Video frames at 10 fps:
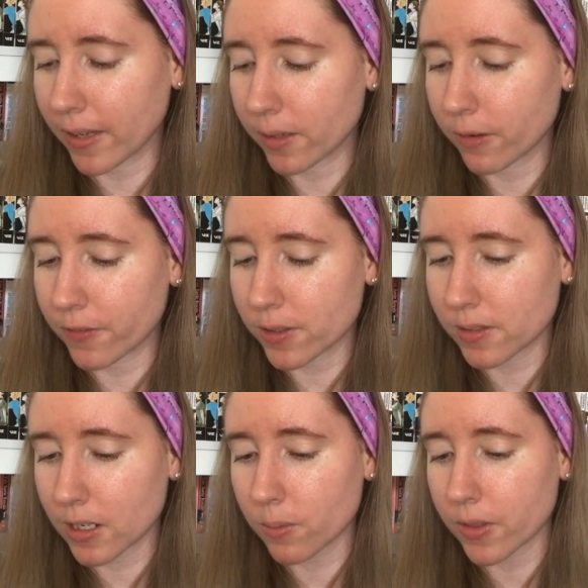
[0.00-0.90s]
Like if you
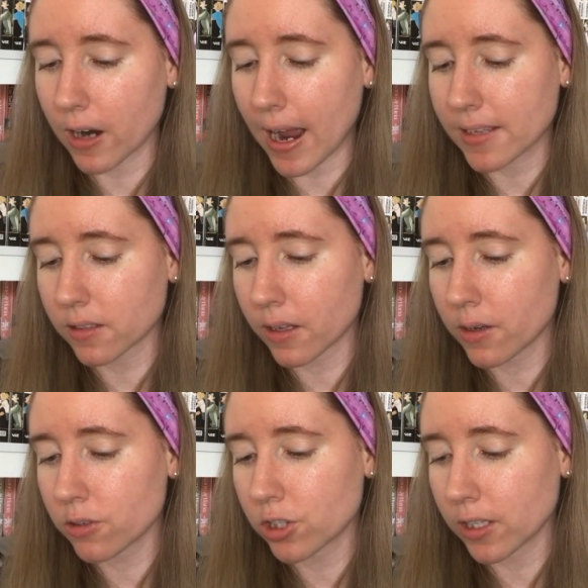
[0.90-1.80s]
see her with her eyes
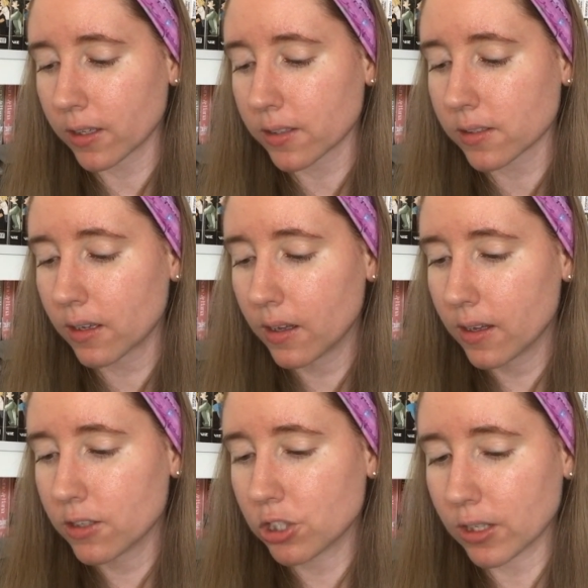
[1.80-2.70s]
closed, she looks
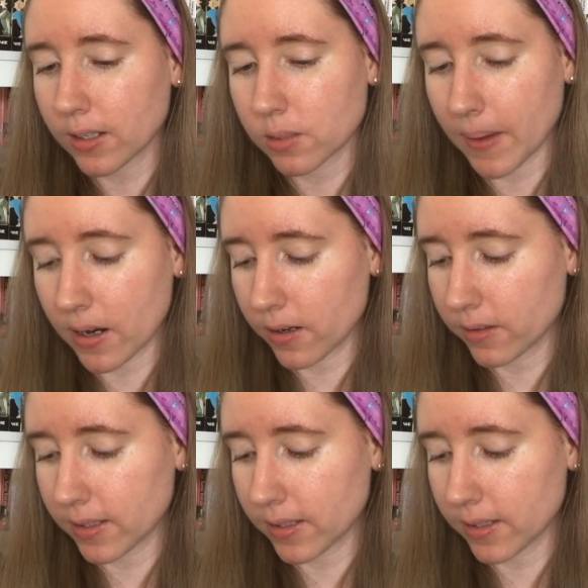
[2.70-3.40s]
better.